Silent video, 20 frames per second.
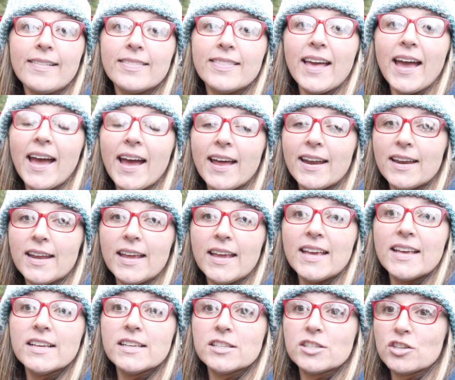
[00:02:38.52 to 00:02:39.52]
that
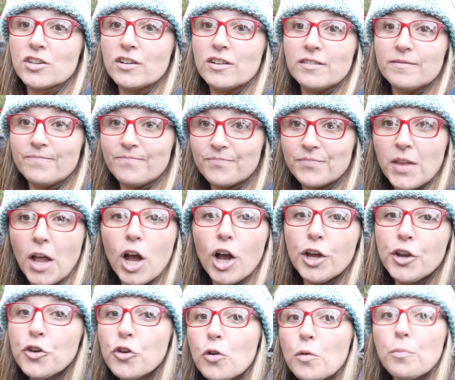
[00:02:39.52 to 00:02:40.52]
is
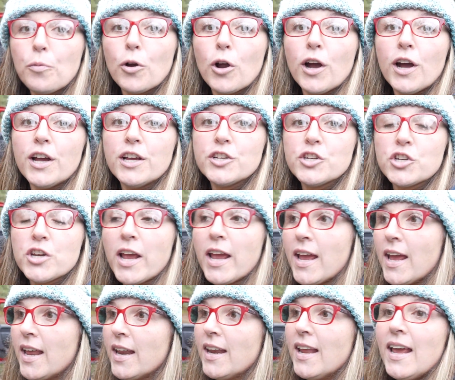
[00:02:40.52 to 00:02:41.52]
underbrush,
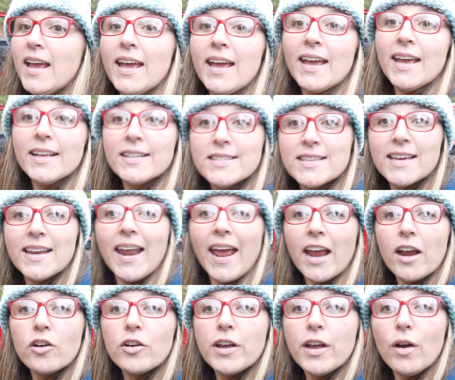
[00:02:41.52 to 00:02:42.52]
and it's an
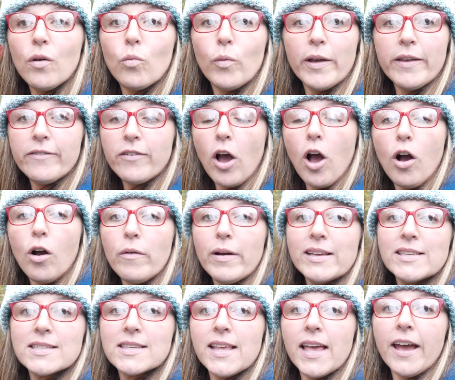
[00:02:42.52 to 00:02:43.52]
area we've
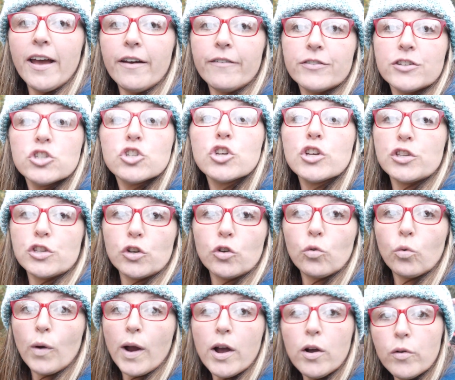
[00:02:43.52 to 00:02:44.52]
always left just
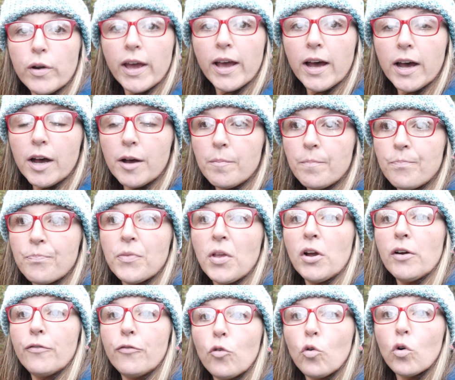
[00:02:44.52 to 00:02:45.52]
growed up
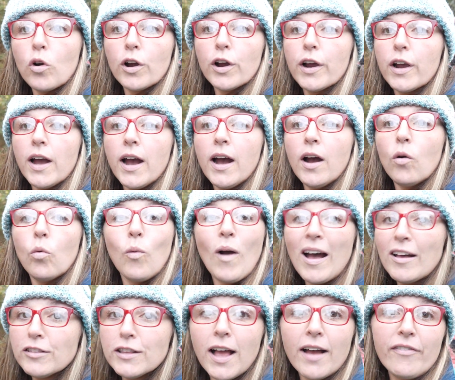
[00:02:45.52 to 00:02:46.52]
for
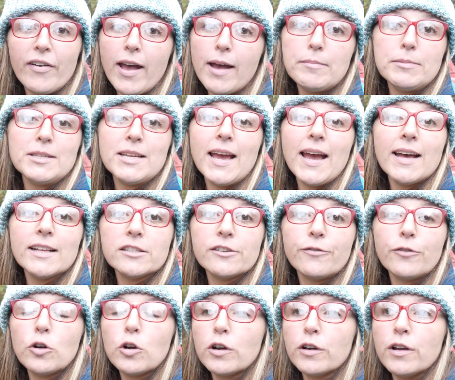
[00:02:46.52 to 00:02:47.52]
wildlife habitats,
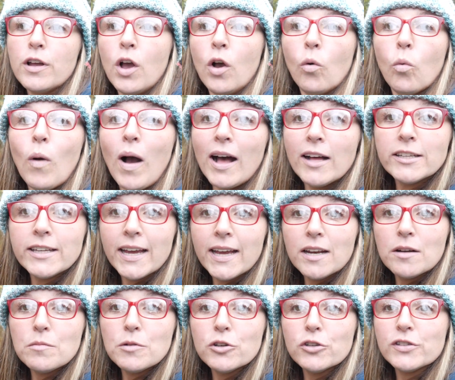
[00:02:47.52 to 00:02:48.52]
for wild
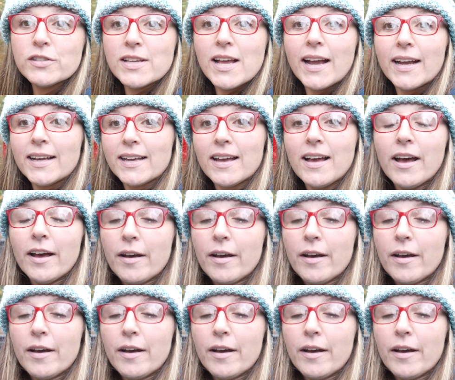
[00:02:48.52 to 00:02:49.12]
animals like